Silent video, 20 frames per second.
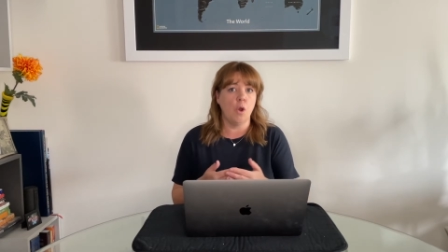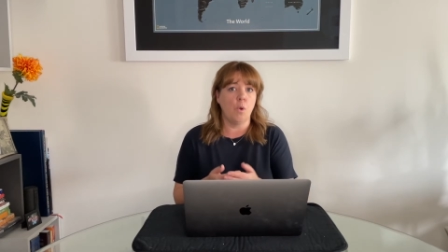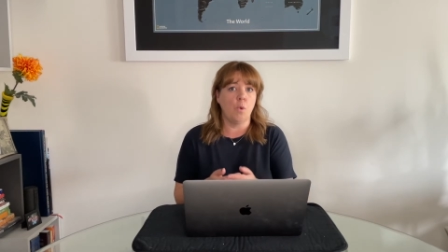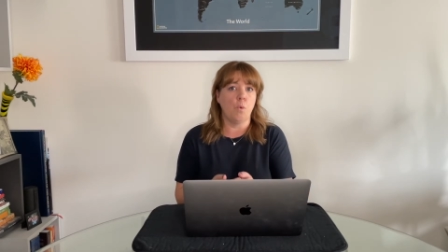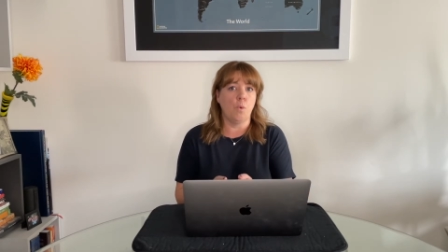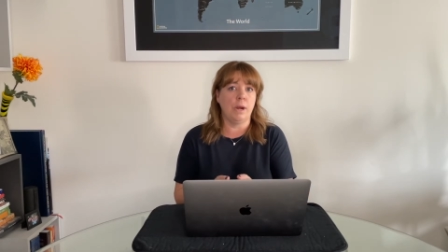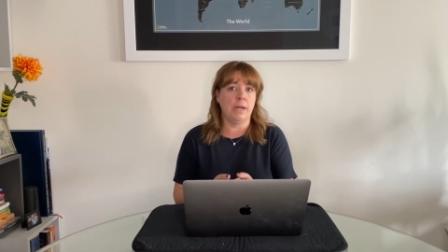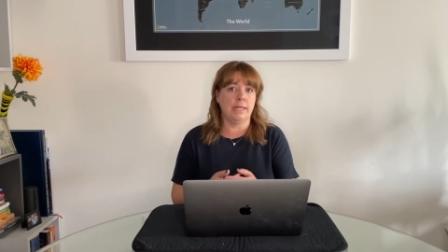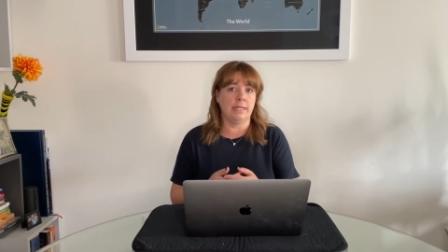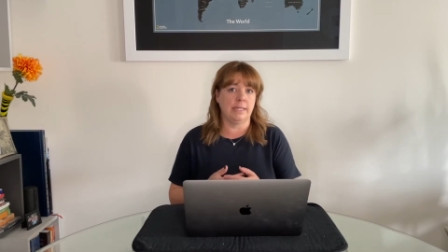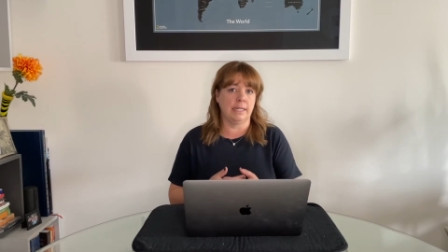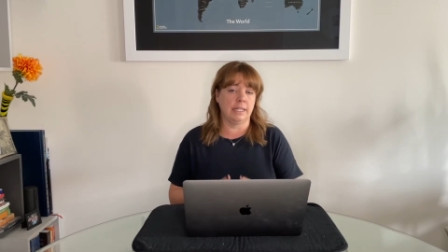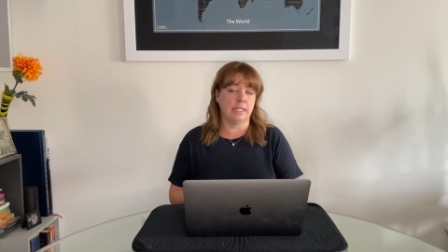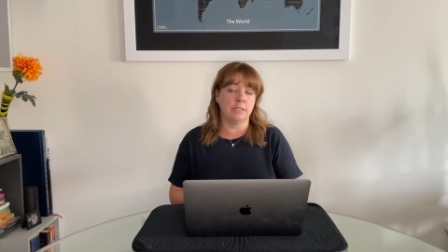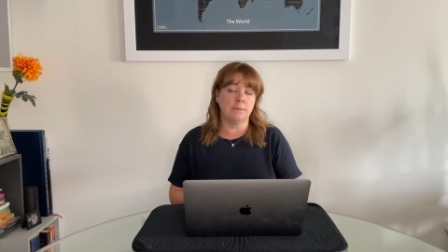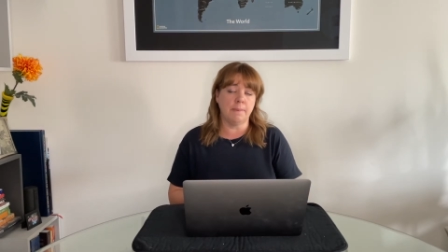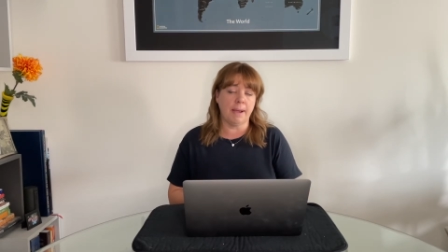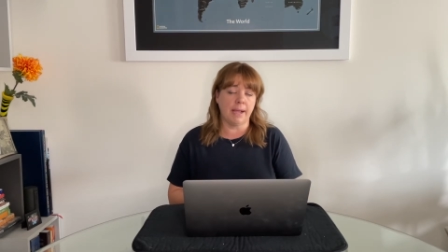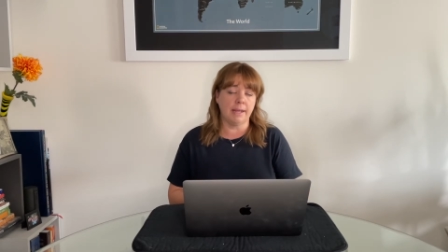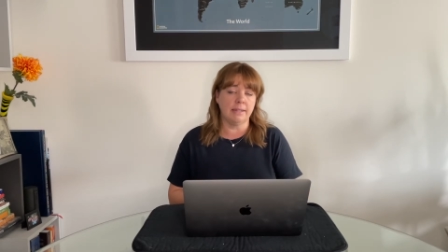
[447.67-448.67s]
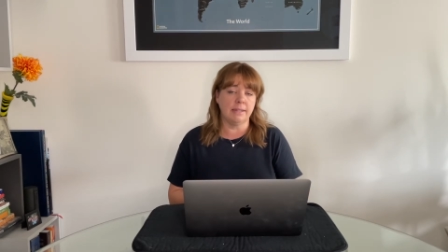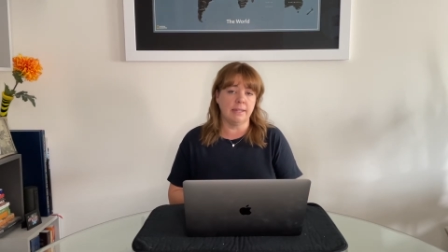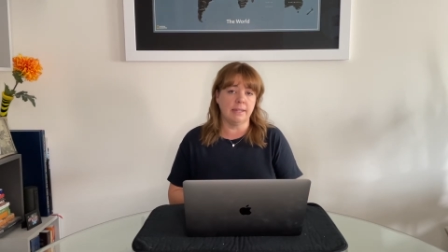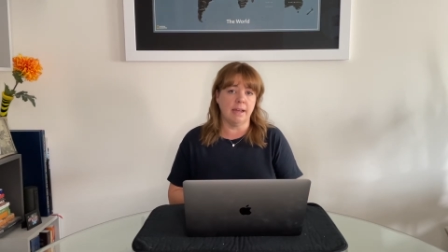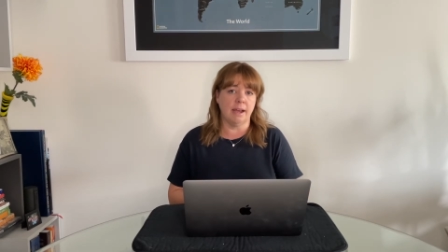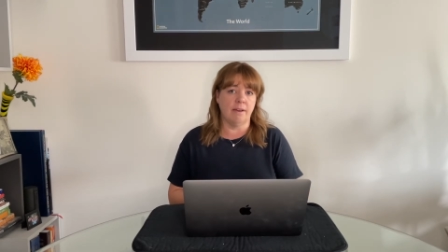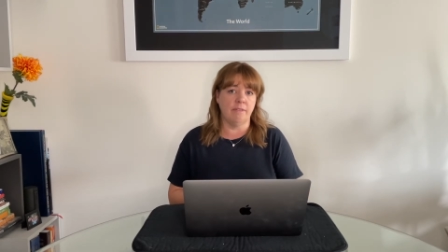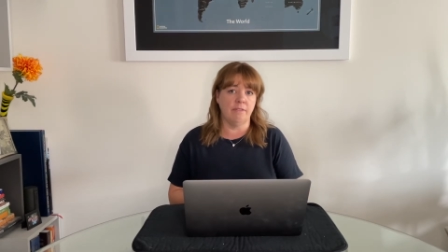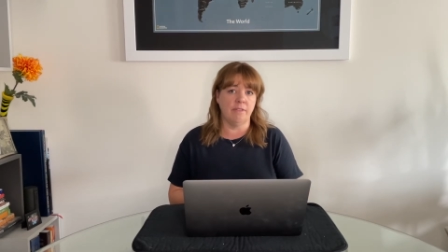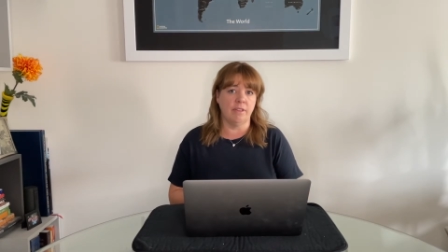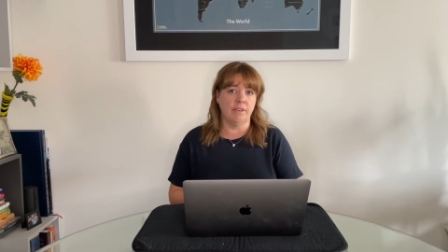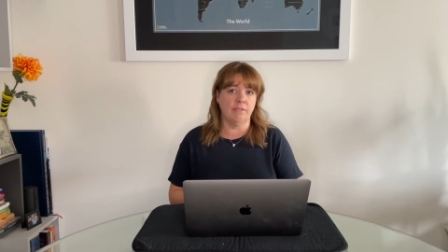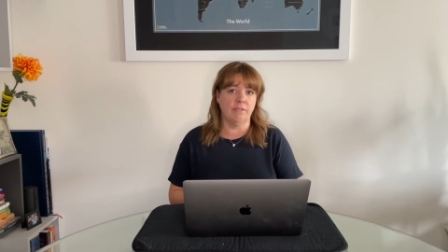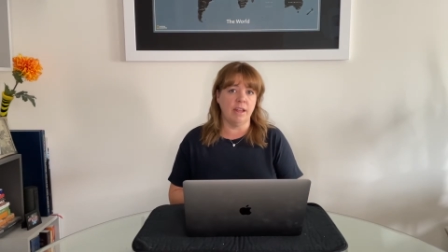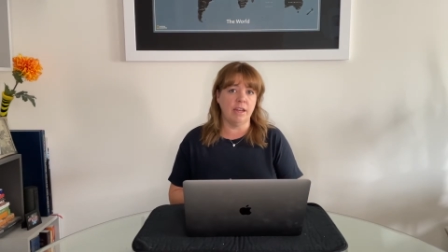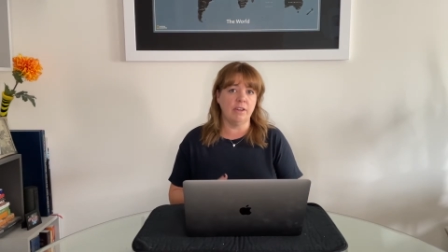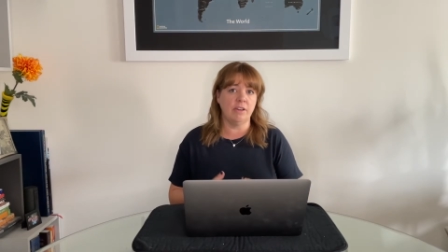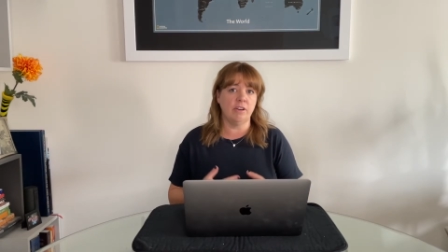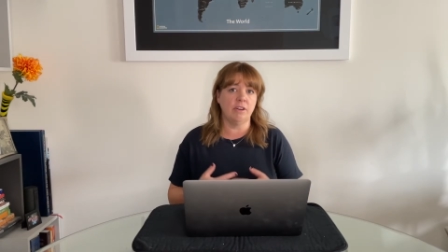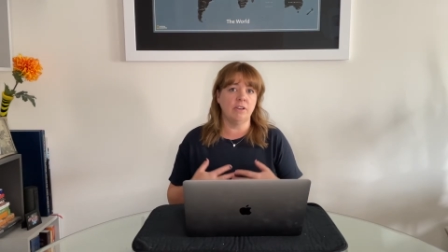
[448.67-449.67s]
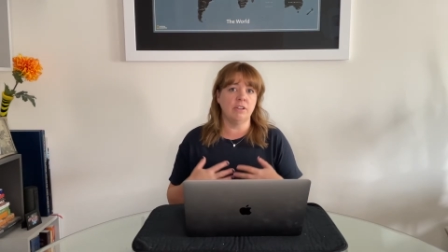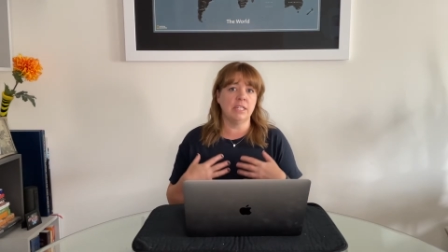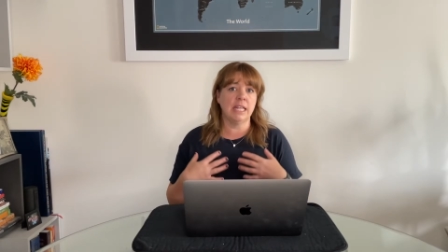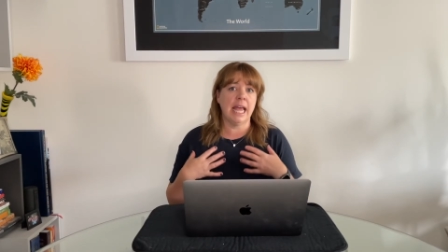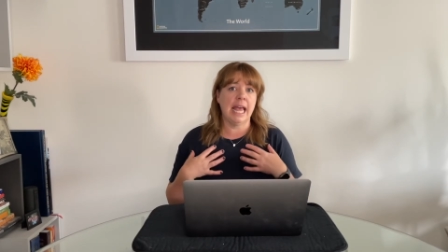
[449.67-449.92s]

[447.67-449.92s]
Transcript: what is expected of the vendors,